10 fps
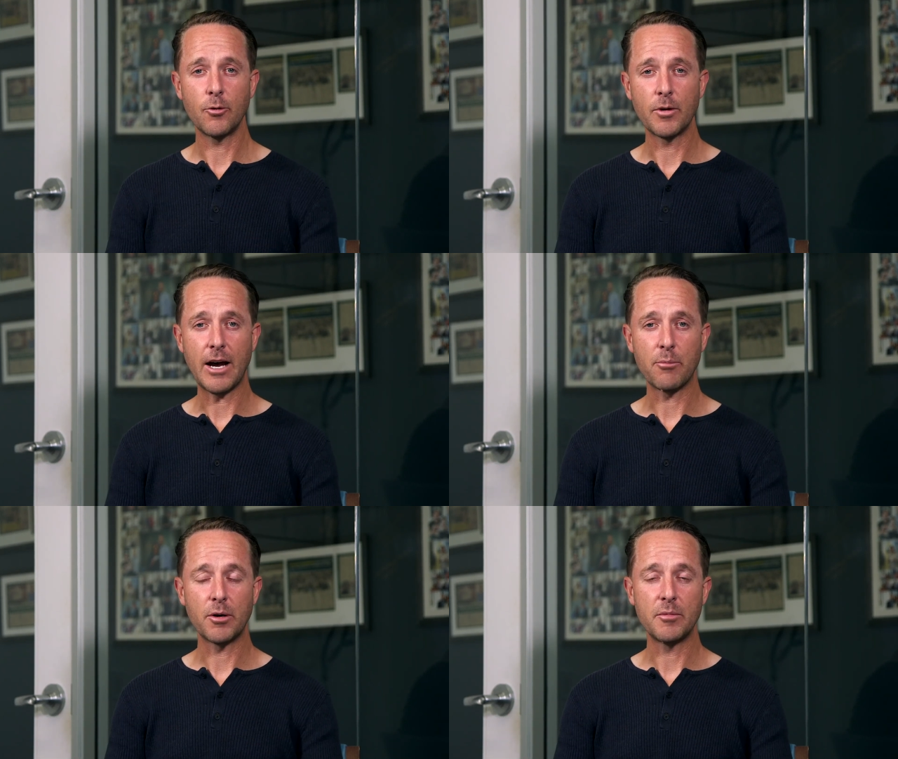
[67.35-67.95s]

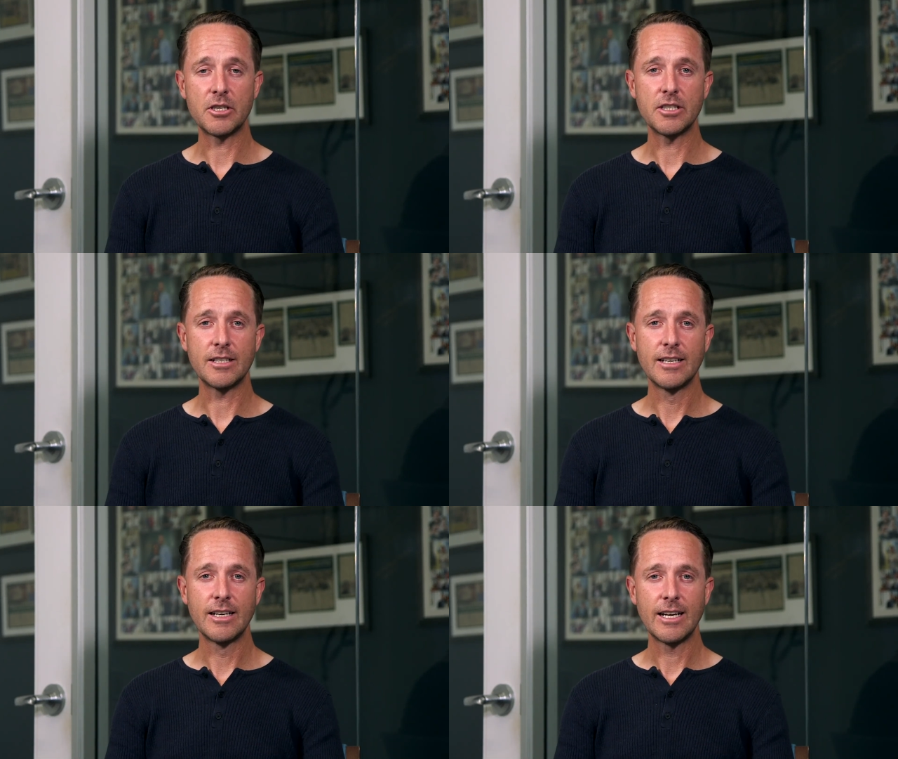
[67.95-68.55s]
without
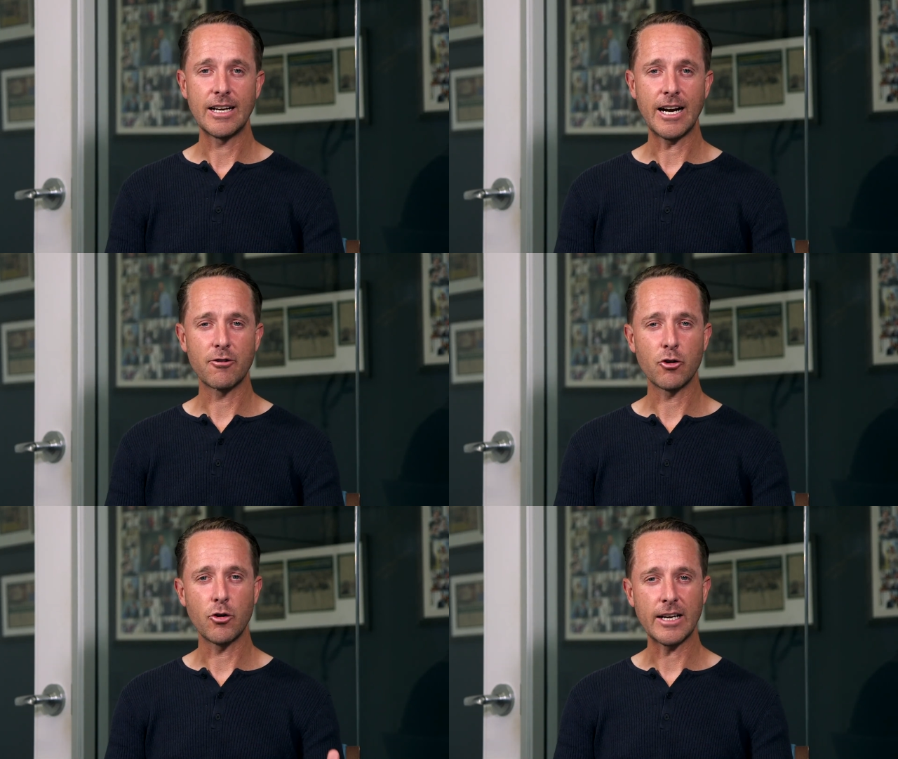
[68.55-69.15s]
permission, it kind
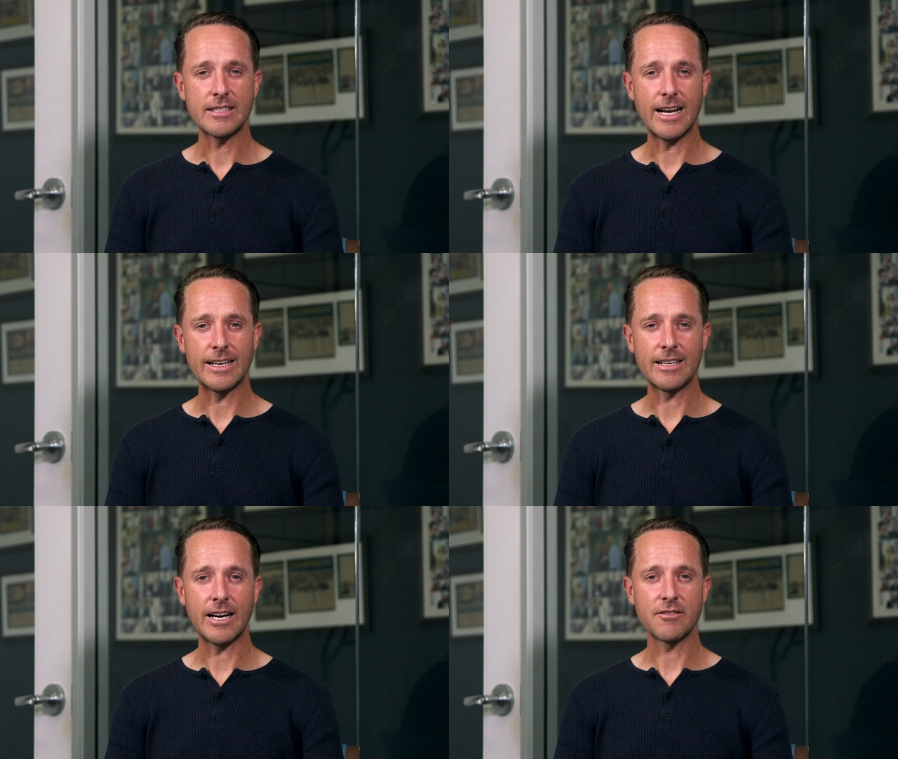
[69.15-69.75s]
of corrects that
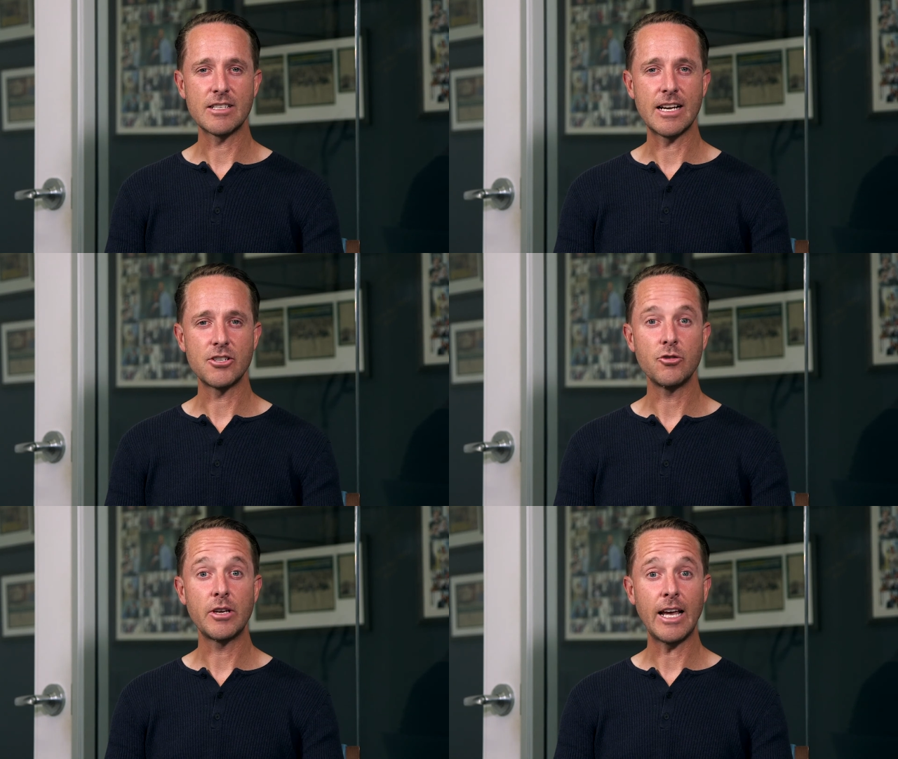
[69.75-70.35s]
and kind of
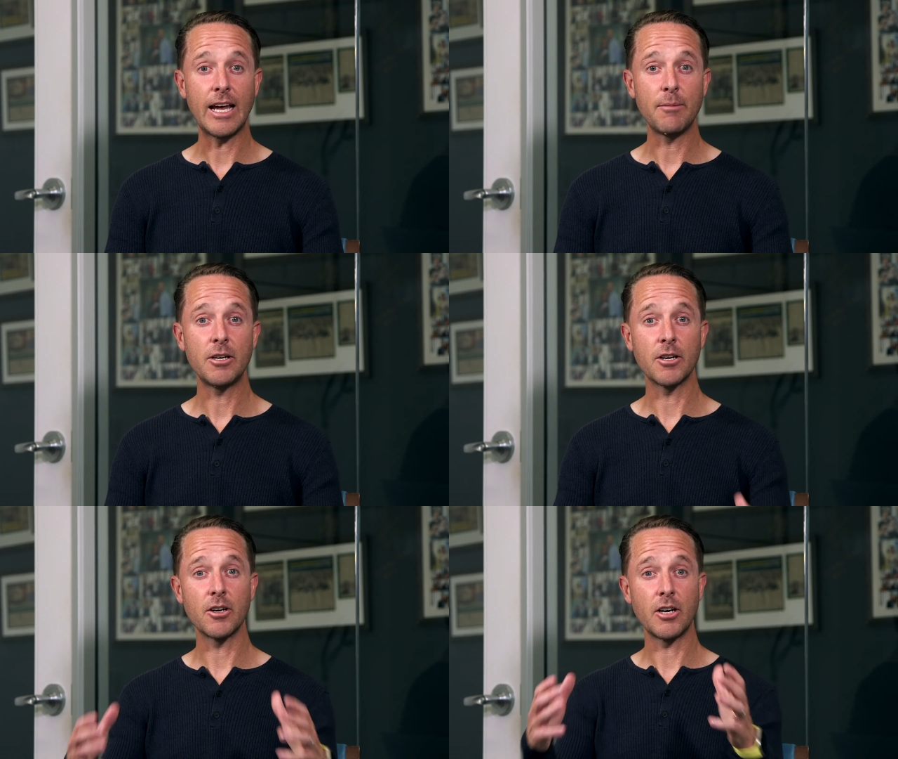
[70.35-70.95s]
says you came
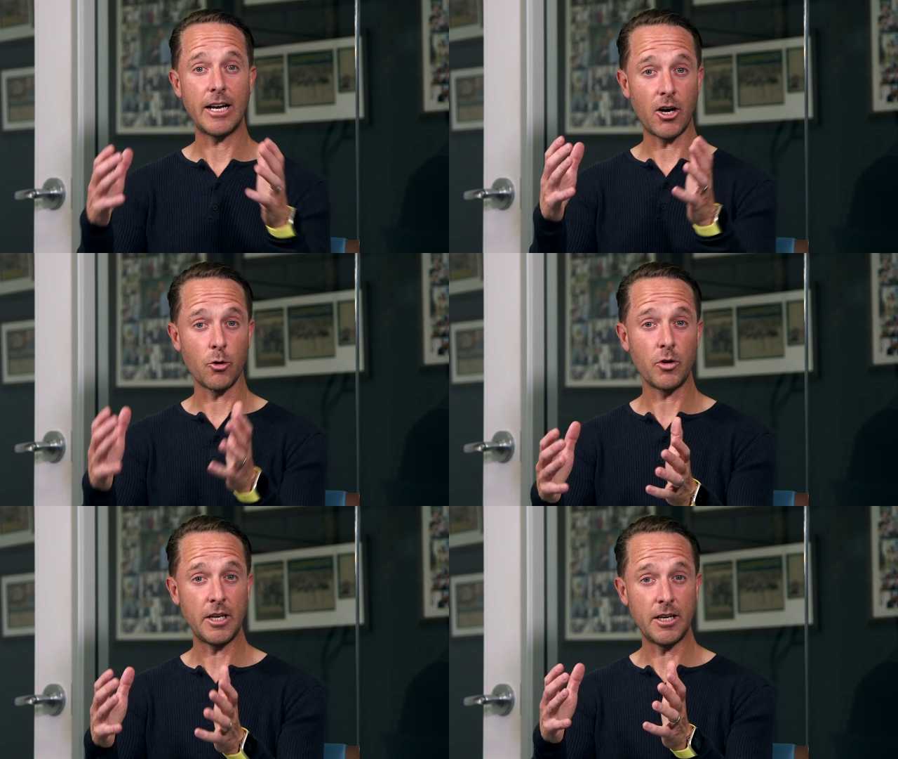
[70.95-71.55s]
here and
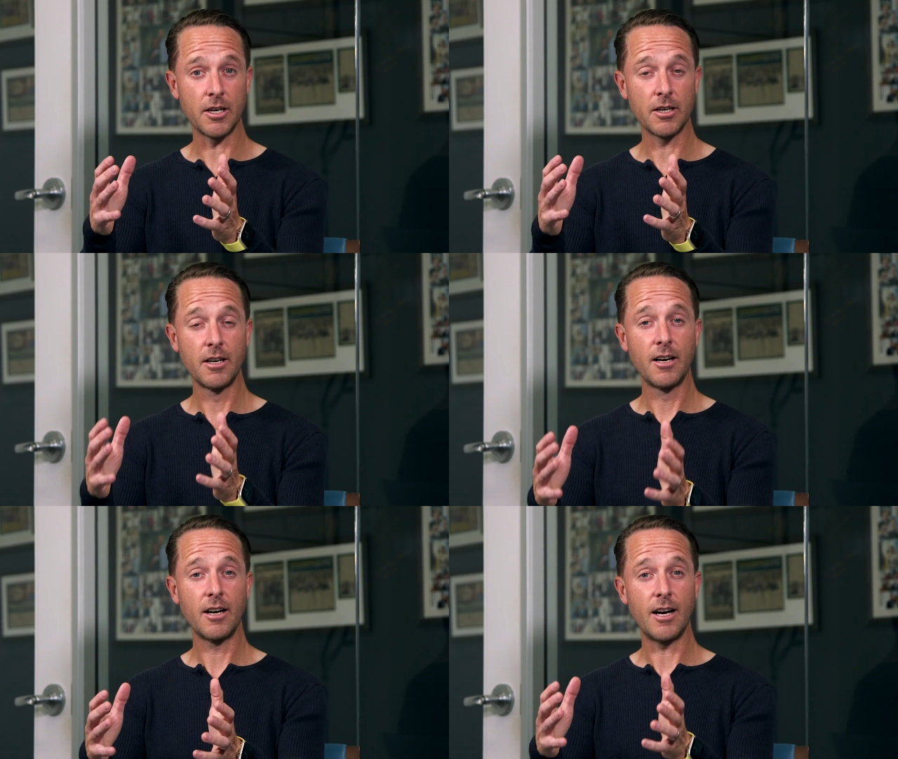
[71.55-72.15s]
are here
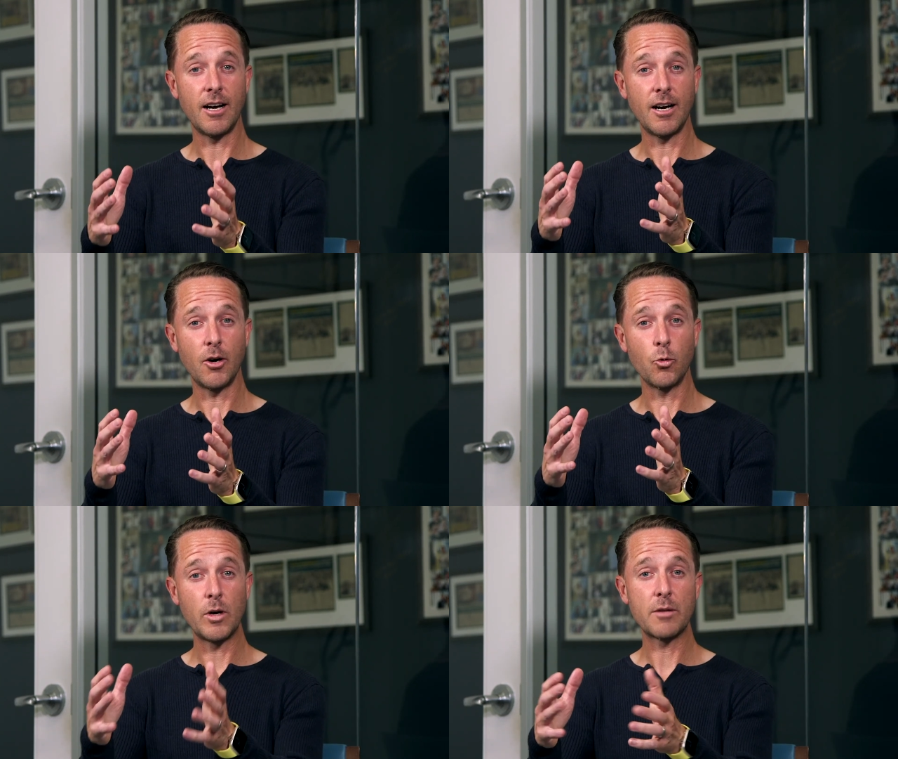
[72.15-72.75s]

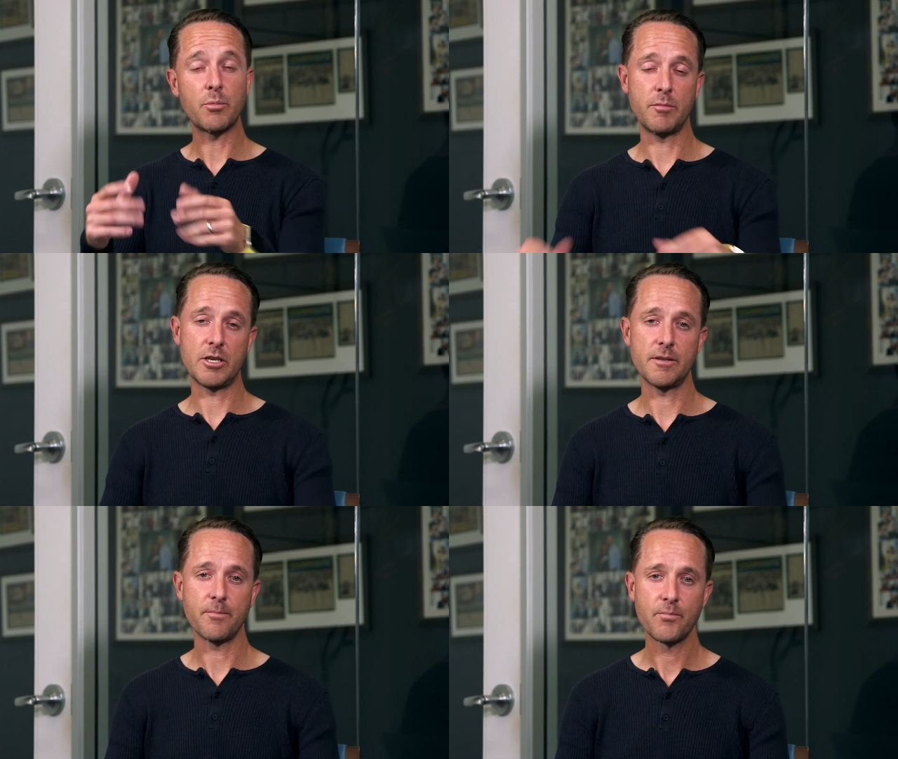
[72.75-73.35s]
with
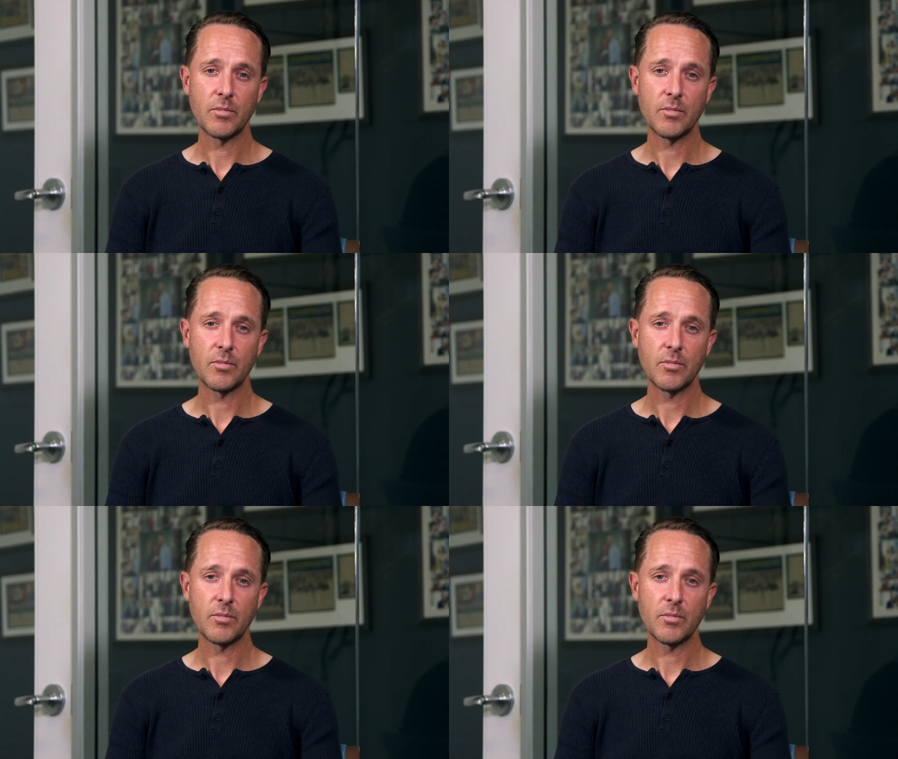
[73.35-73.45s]
permission.